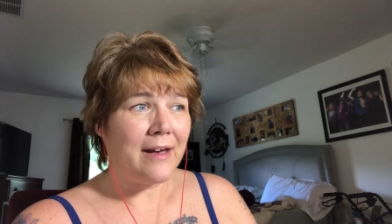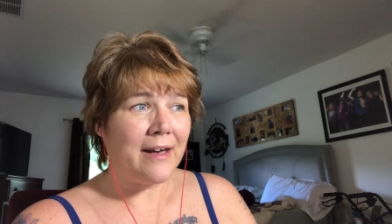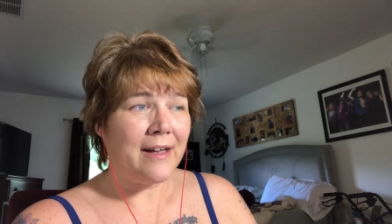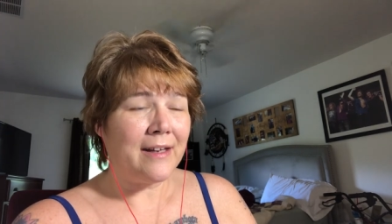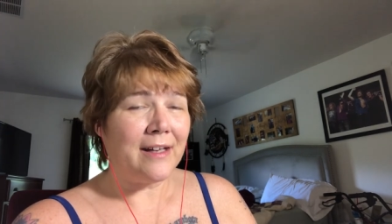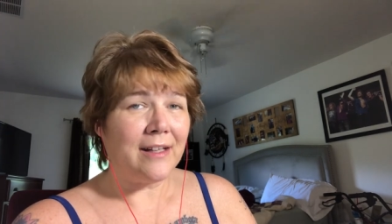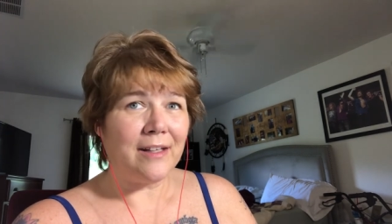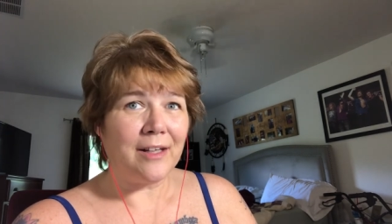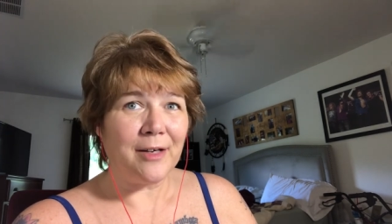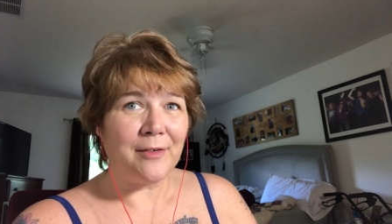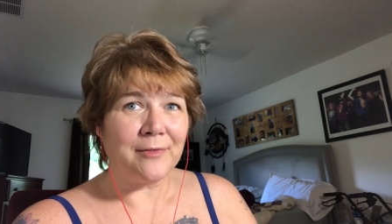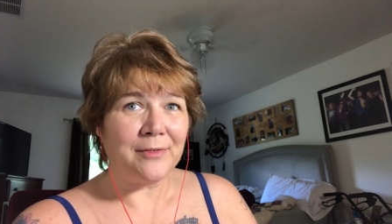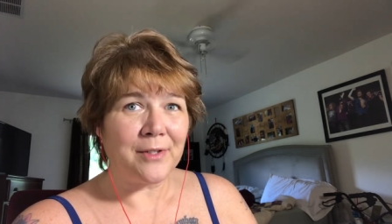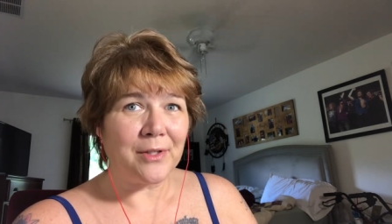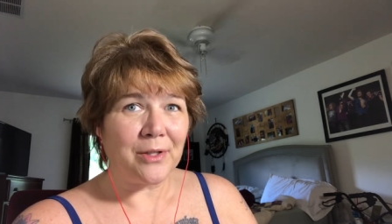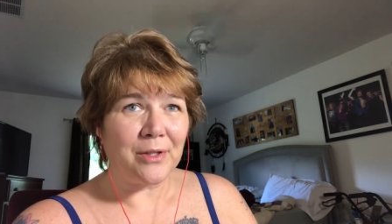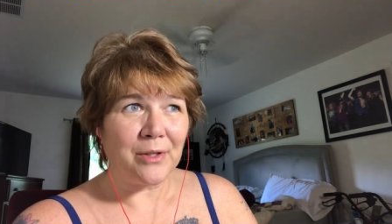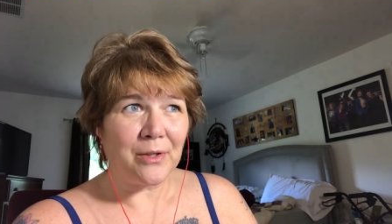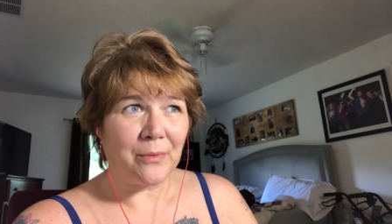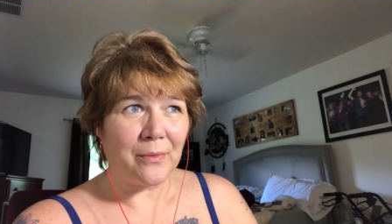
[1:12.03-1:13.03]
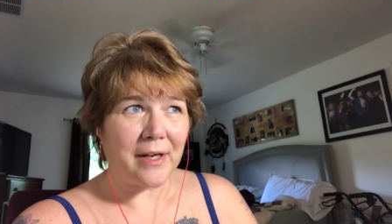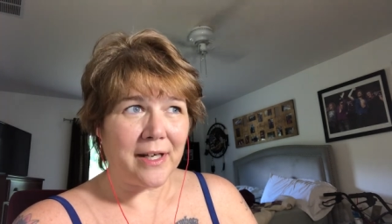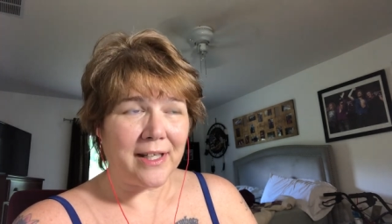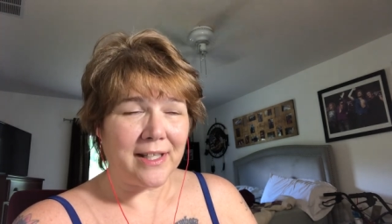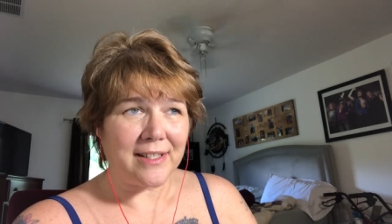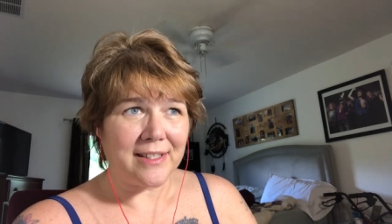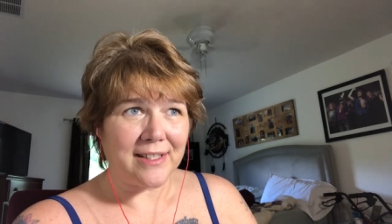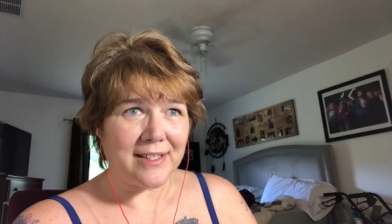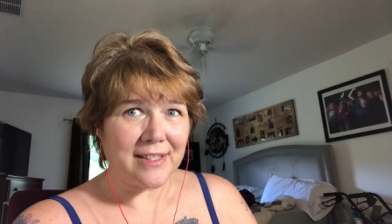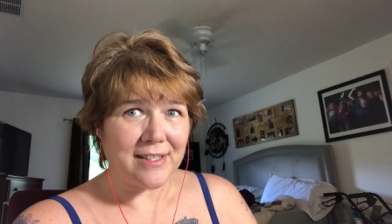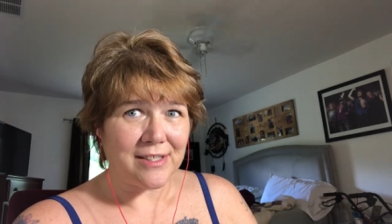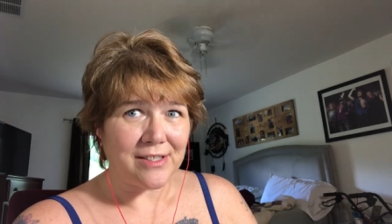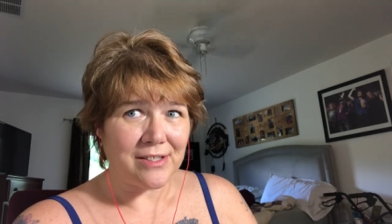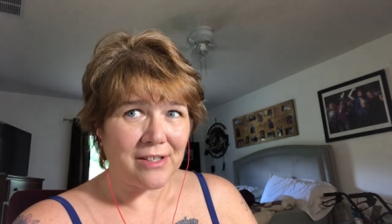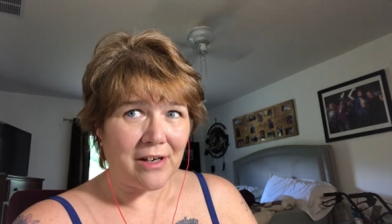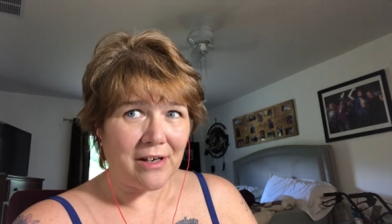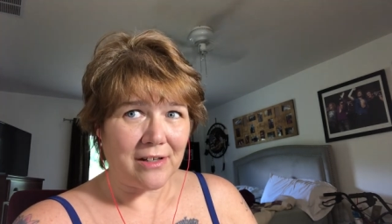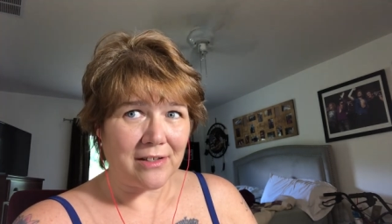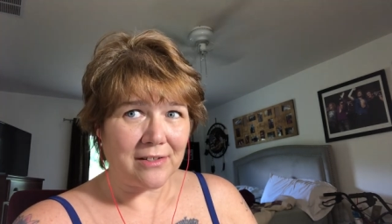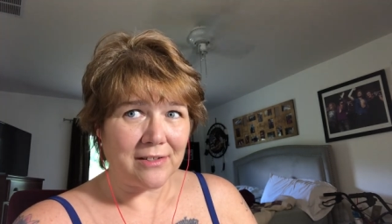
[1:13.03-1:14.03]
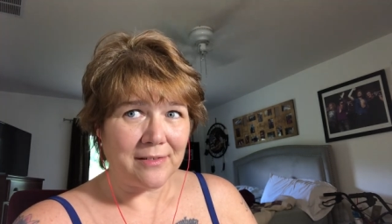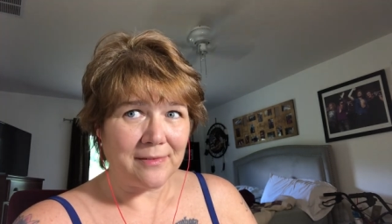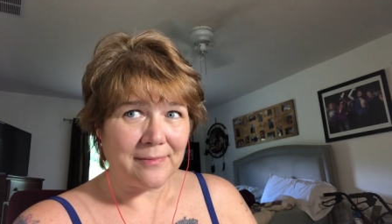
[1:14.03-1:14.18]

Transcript: And I loved the way he did this song.